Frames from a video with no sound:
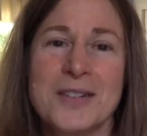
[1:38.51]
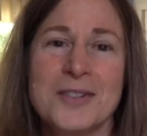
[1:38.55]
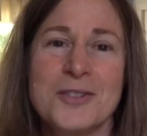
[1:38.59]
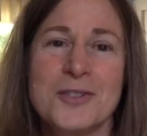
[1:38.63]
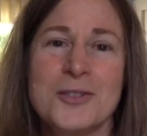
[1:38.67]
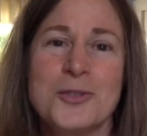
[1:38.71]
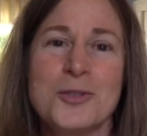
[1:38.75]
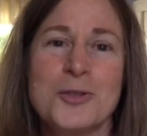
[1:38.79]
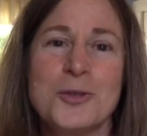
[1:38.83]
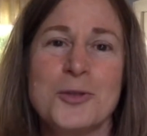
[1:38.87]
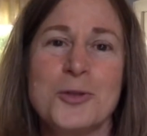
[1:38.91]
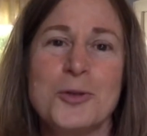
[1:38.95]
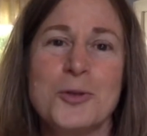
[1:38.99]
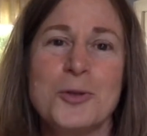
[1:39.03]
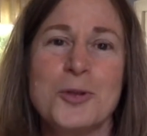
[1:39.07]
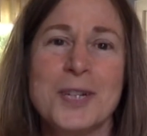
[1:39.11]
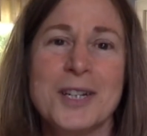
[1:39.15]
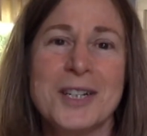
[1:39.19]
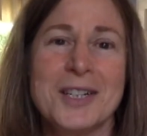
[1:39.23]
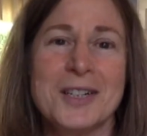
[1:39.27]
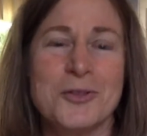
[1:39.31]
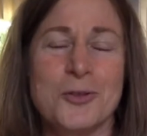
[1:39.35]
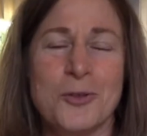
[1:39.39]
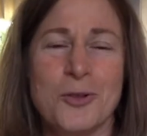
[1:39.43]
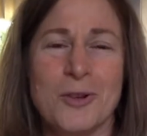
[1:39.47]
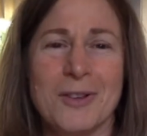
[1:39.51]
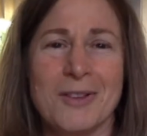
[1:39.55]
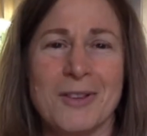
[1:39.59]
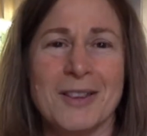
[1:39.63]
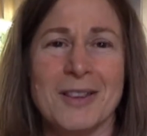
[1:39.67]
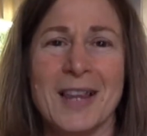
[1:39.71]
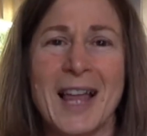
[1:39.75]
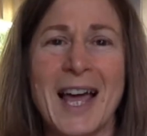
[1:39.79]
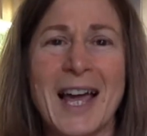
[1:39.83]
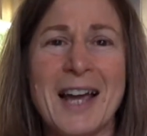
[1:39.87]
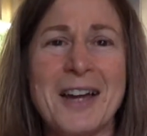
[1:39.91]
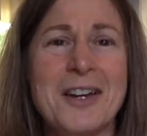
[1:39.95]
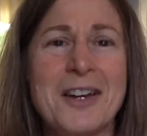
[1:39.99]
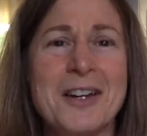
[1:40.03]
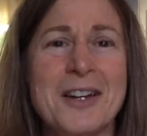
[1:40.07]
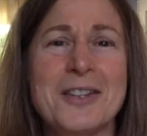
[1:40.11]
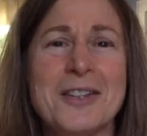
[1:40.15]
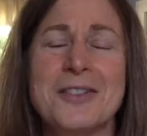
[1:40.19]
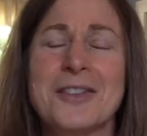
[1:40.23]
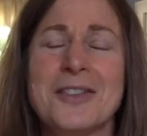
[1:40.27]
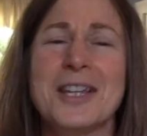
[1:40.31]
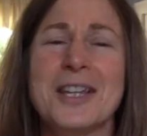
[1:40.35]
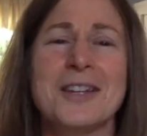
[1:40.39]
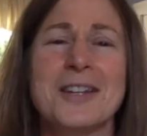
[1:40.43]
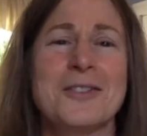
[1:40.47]
to lack
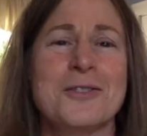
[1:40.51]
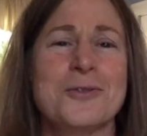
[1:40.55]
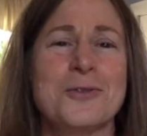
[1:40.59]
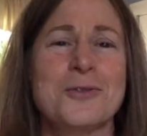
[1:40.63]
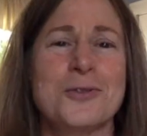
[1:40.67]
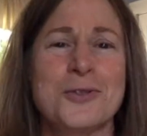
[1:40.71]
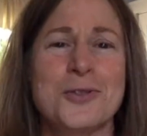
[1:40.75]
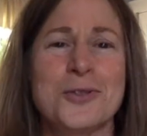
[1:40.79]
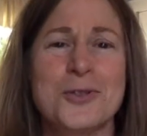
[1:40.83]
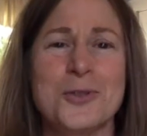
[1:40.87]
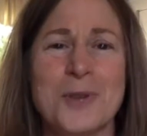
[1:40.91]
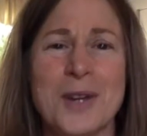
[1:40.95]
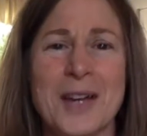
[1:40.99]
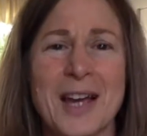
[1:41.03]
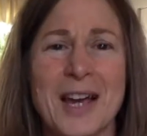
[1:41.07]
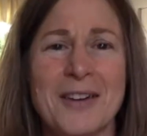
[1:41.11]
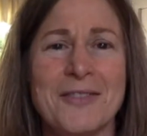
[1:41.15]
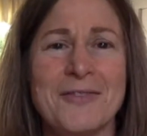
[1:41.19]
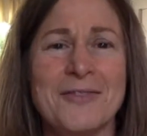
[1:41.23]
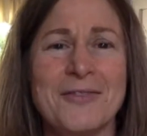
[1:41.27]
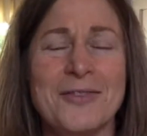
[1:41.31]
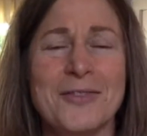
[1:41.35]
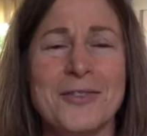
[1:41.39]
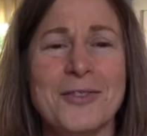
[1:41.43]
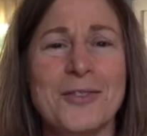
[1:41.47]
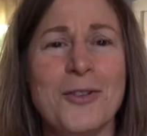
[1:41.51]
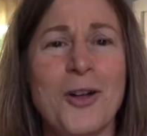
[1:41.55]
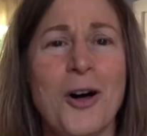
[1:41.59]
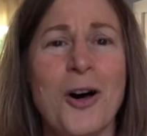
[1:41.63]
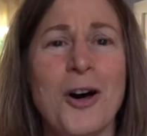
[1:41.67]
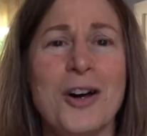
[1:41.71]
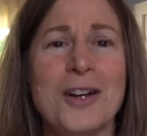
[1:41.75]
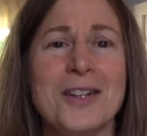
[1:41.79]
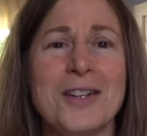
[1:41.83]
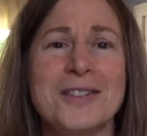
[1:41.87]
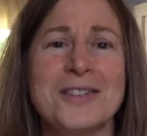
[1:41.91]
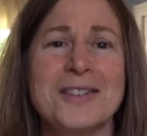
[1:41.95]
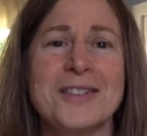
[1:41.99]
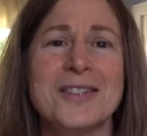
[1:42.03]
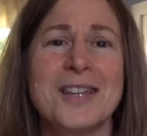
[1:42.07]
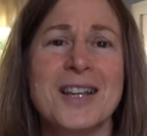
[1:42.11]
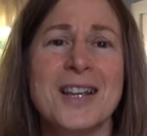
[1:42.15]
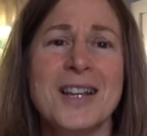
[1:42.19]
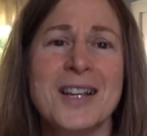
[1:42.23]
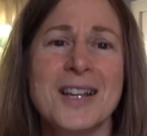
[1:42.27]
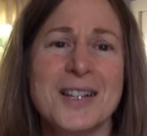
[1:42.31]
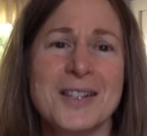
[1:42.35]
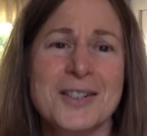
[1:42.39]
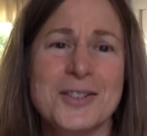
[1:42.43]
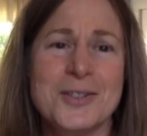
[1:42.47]
things, to have loss,
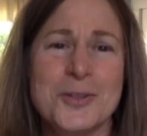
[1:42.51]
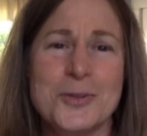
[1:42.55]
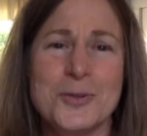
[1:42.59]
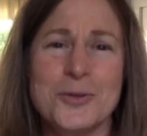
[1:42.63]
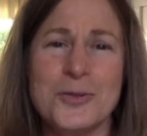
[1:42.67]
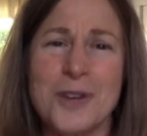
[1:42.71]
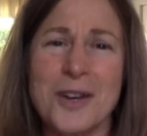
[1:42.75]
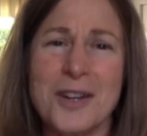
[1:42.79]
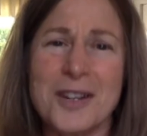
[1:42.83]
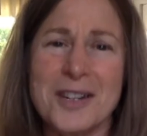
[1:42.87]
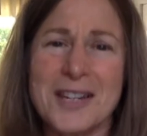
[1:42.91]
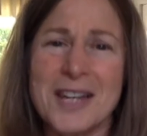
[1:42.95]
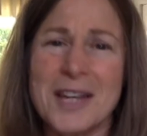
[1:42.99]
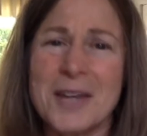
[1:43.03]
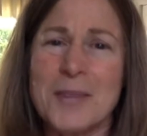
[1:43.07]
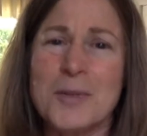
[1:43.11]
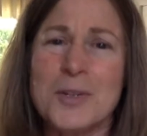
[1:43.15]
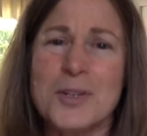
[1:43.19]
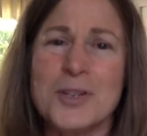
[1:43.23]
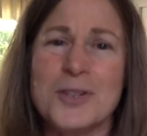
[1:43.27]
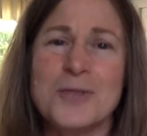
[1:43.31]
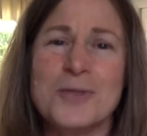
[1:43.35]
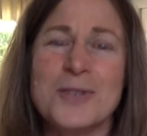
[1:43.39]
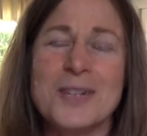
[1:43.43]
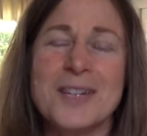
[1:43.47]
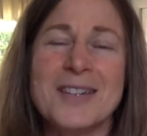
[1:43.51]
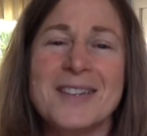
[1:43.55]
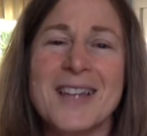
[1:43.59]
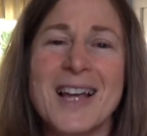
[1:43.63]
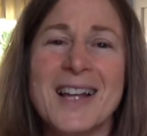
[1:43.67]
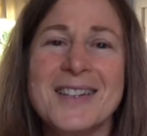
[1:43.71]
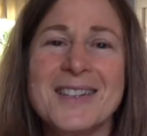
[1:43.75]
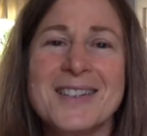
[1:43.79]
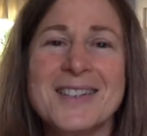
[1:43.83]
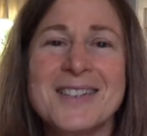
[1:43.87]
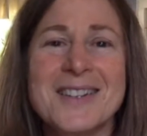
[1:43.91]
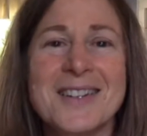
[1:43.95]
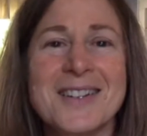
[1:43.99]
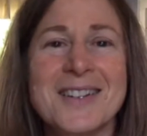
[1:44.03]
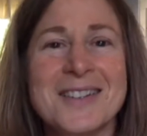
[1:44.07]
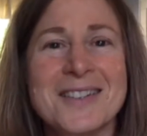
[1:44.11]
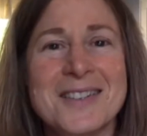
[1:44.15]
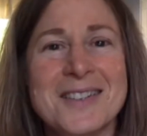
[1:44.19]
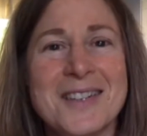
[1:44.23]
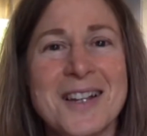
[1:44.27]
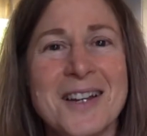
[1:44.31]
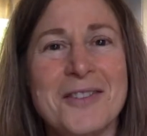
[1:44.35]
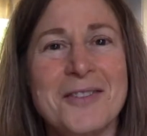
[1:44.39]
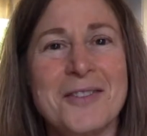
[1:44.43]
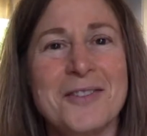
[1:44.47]
to not get what you need. That's not
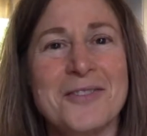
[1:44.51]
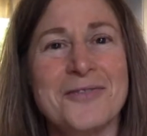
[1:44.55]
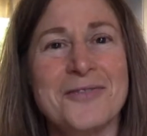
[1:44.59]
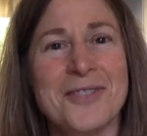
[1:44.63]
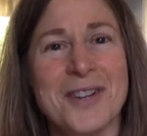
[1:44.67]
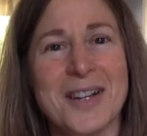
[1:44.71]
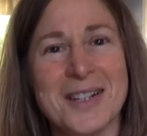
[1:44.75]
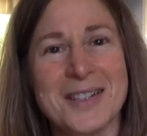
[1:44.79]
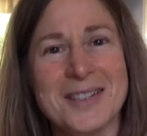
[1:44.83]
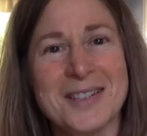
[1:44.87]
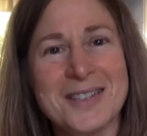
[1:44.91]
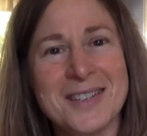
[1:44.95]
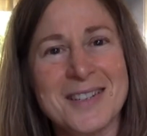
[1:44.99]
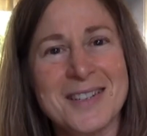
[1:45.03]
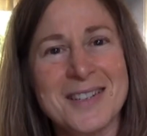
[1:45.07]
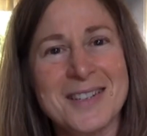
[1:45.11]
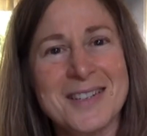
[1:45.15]
sacrifice.